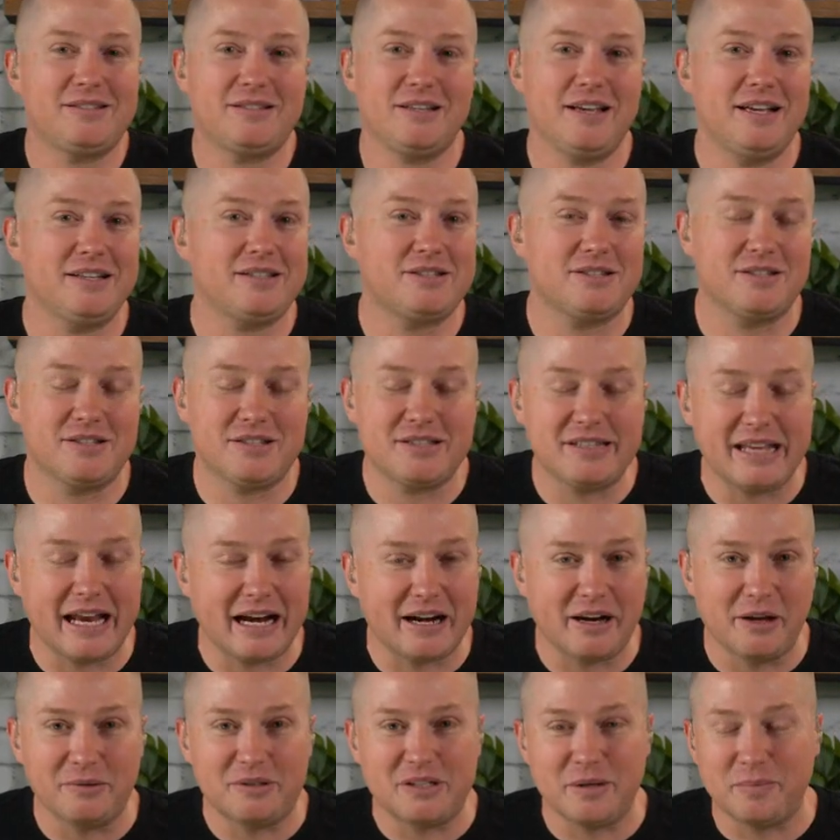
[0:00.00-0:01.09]
It's it's the
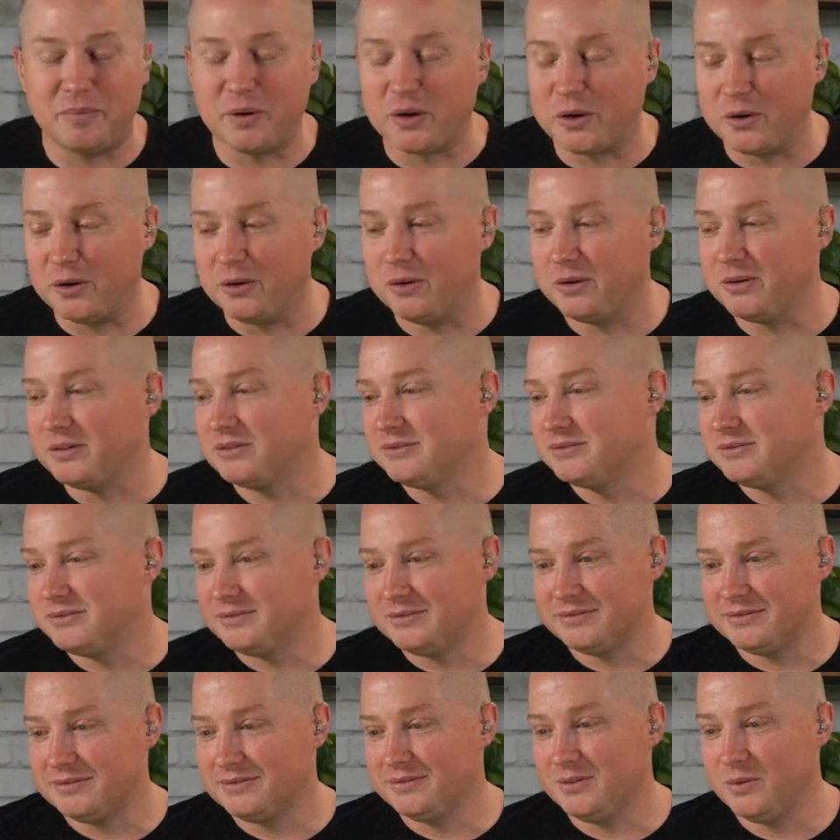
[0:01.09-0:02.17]
stereotypical
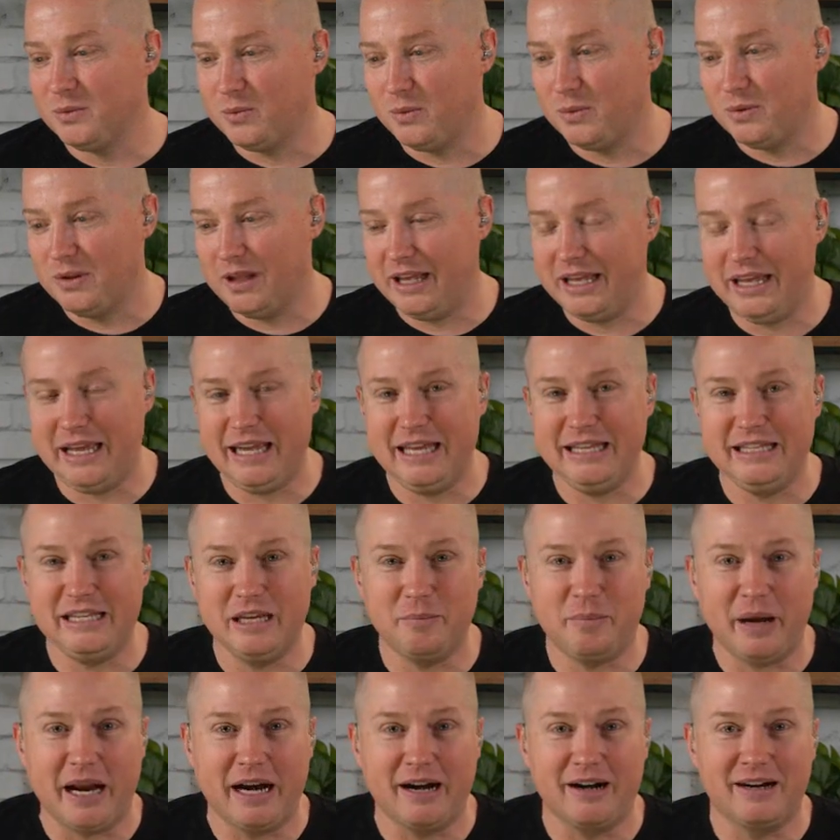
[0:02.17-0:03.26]

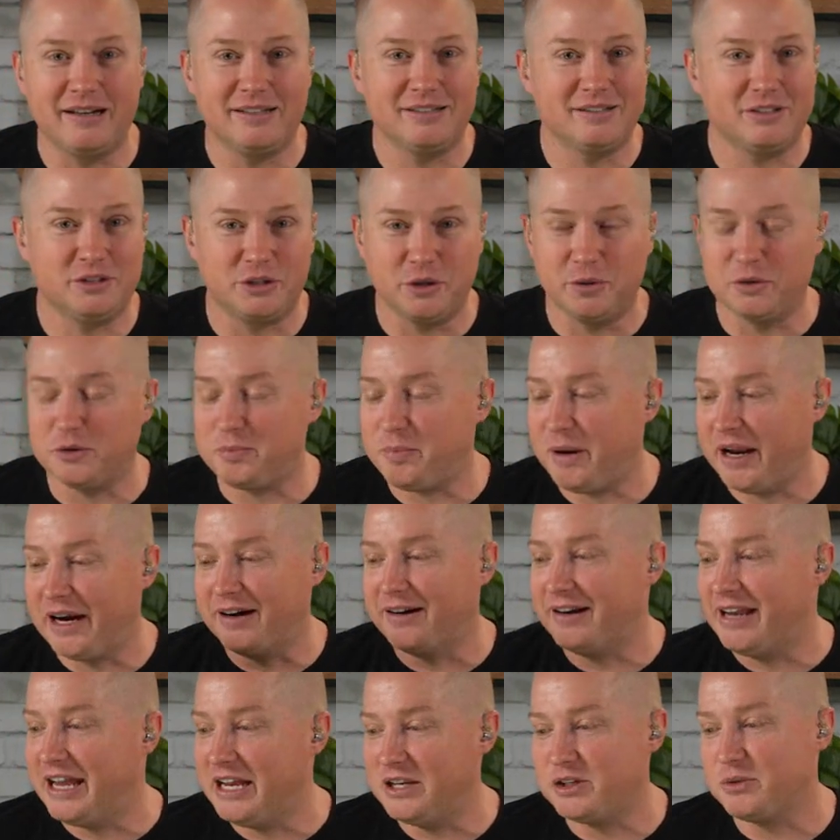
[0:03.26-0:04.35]
Indian parent, Jewish
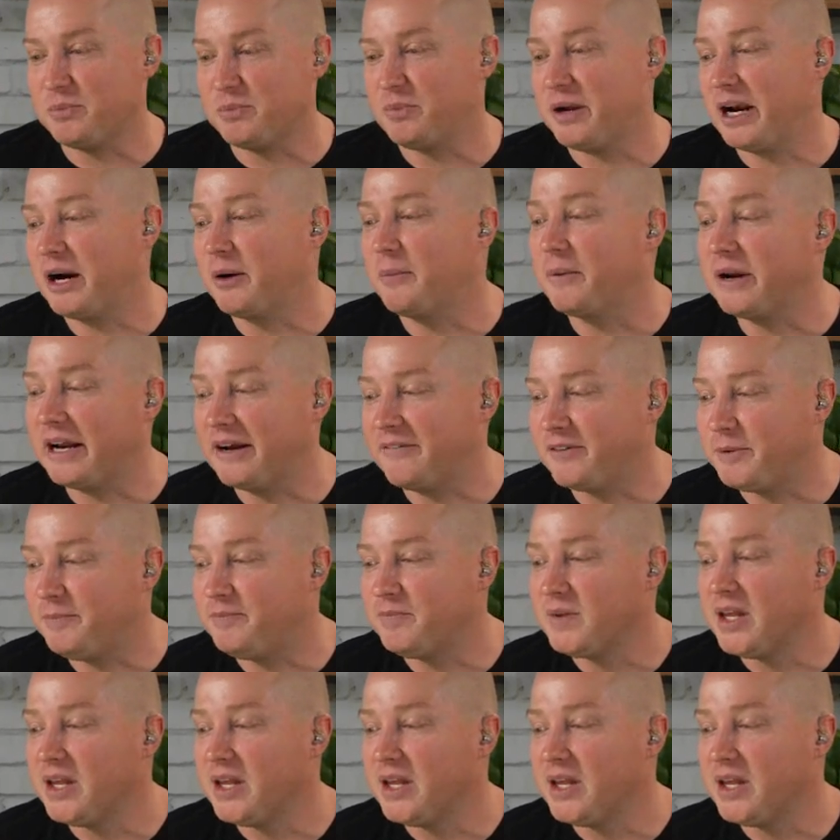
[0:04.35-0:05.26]
parent, Asian parent, whatever.